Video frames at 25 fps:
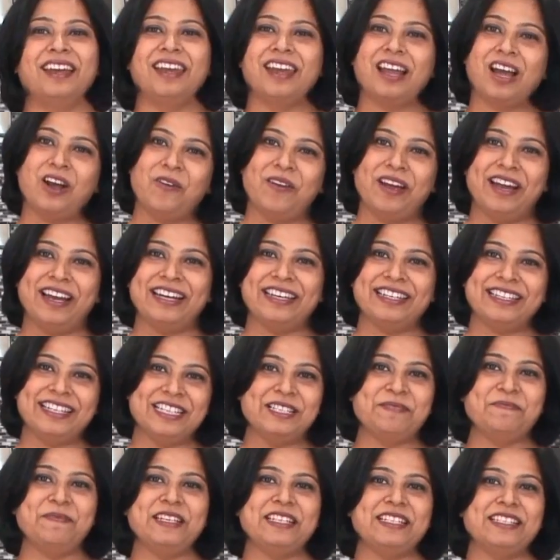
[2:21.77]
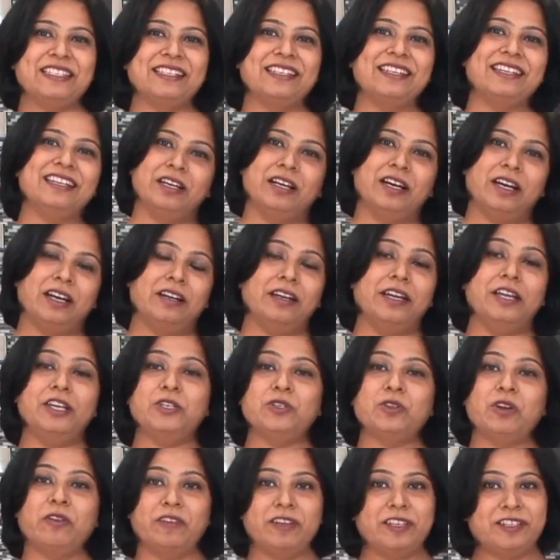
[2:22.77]
Now add this mixture
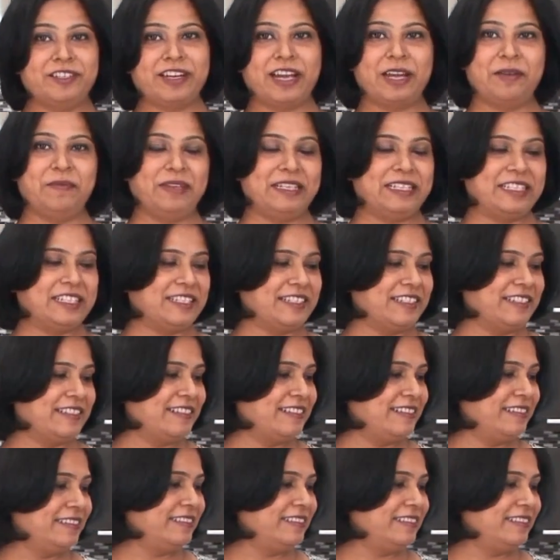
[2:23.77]
into our dry mixture.